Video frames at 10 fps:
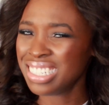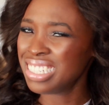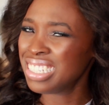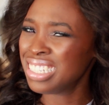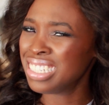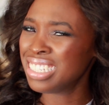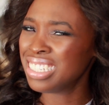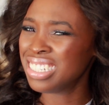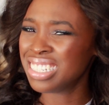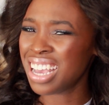
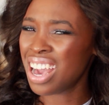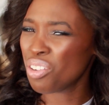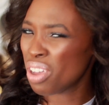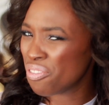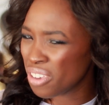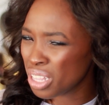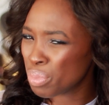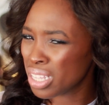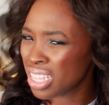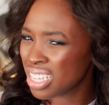ee, how do I feel
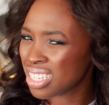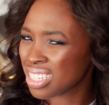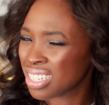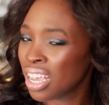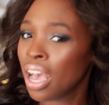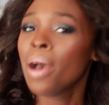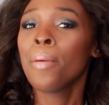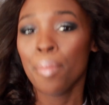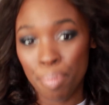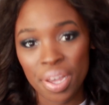about this?
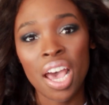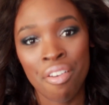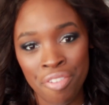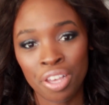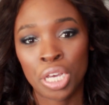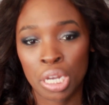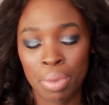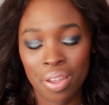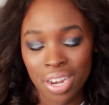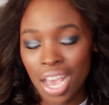But I feel good
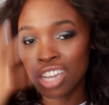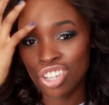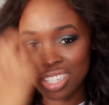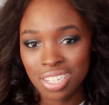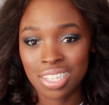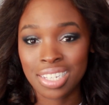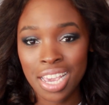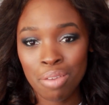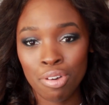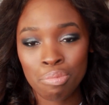about it. I just need to
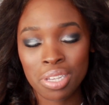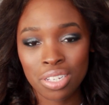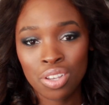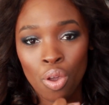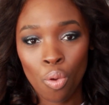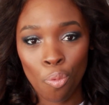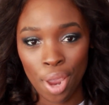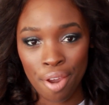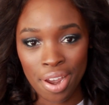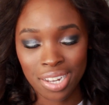take a moment,
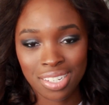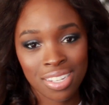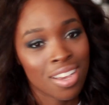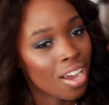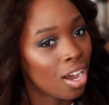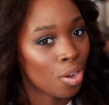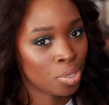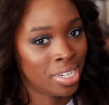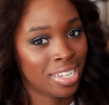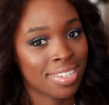wear it,
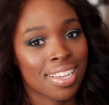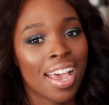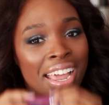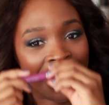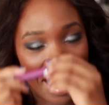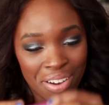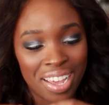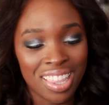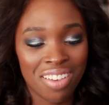own it, and now I